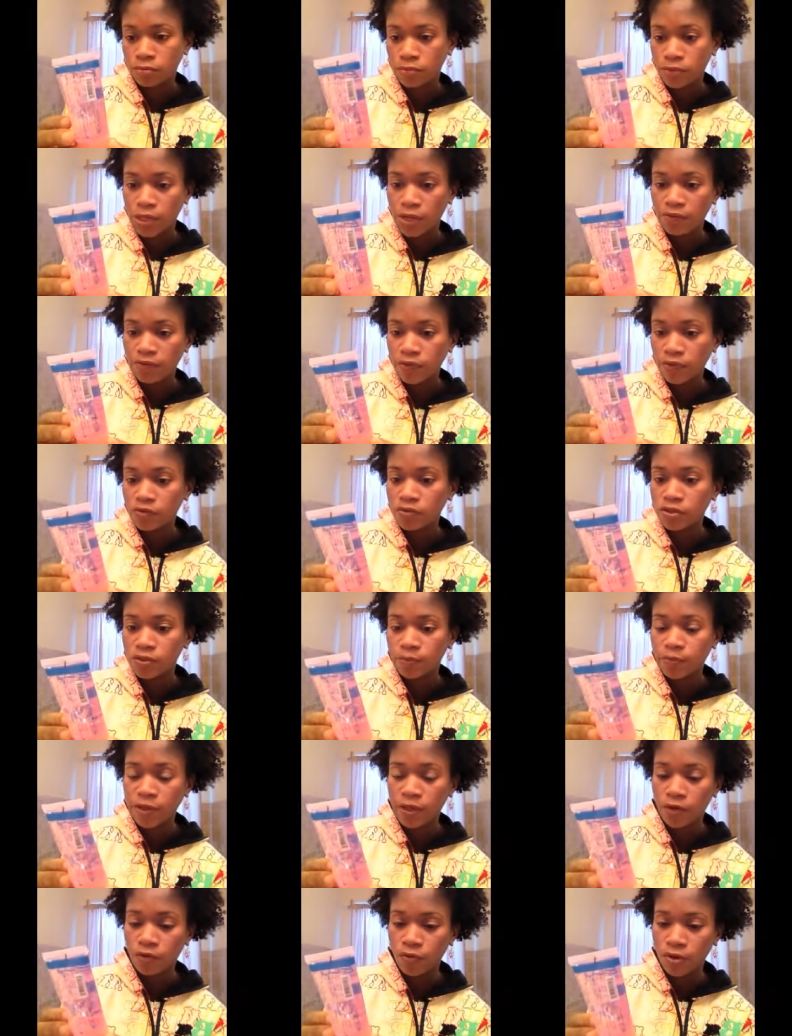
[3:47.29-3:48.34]
Never used the
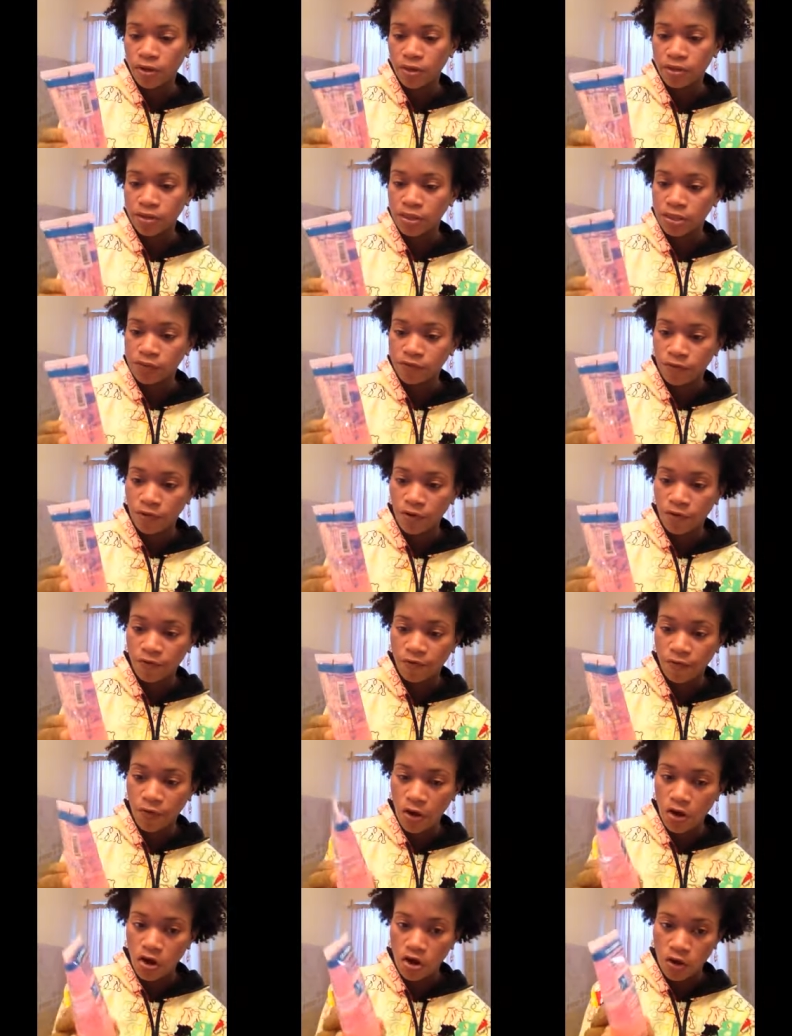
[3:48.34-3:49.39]
pink one. This is for a
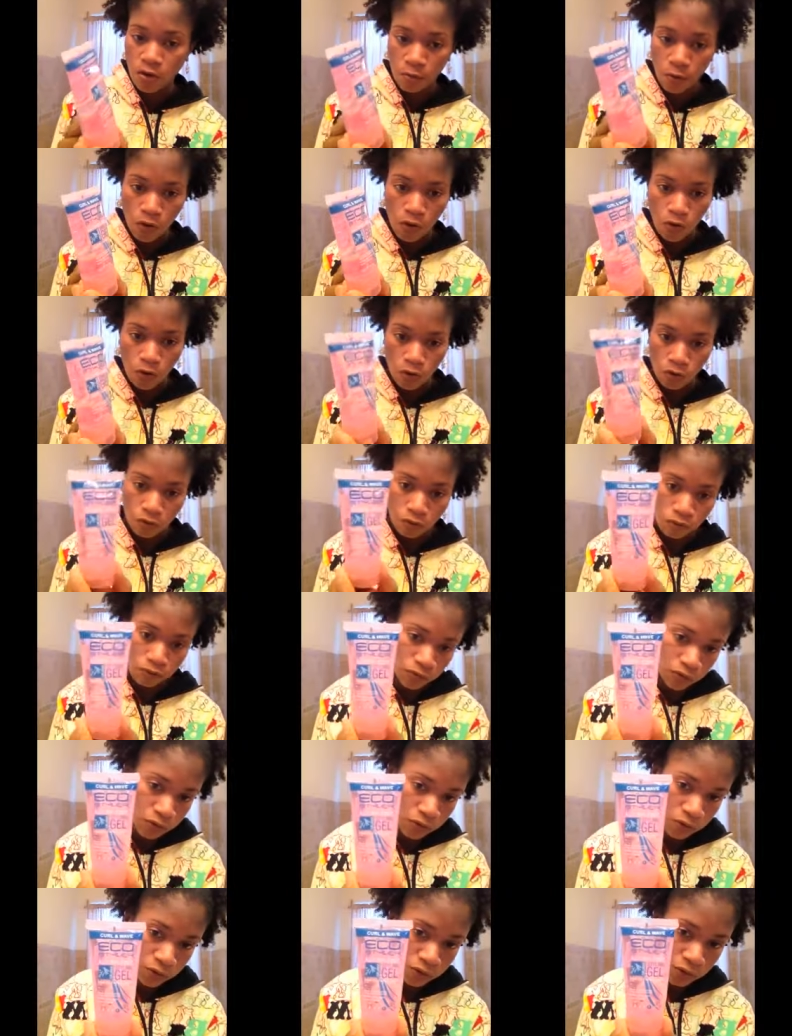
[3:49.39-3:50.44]
firm
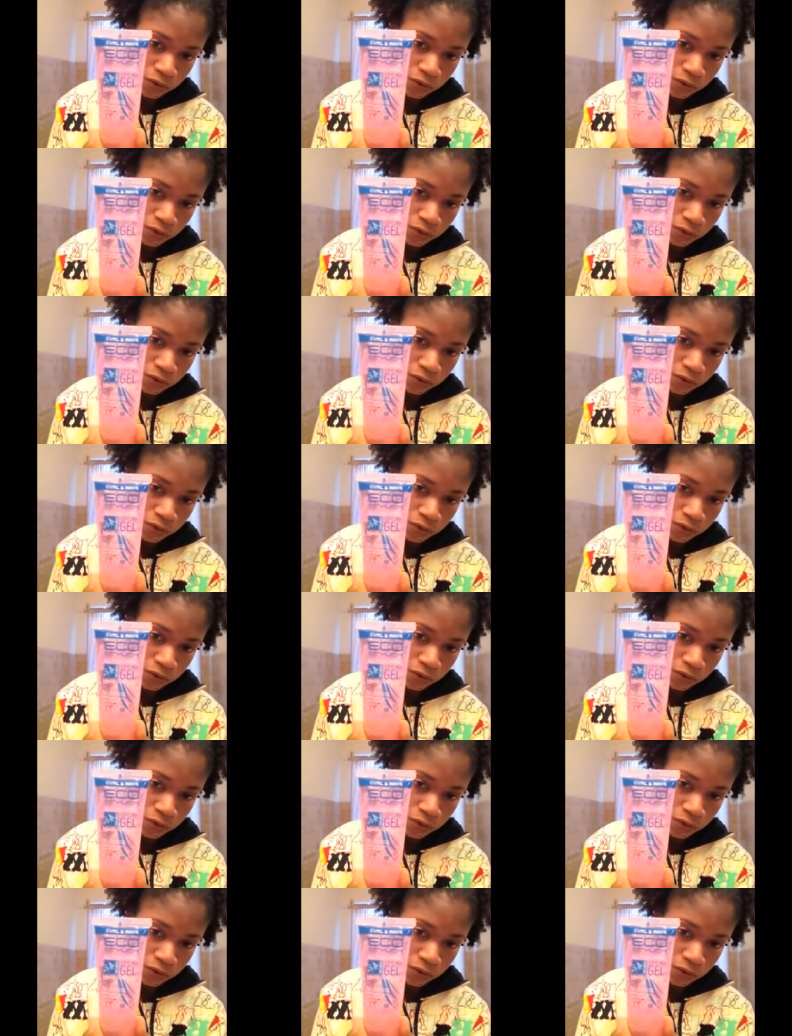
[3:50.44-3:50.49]
hold.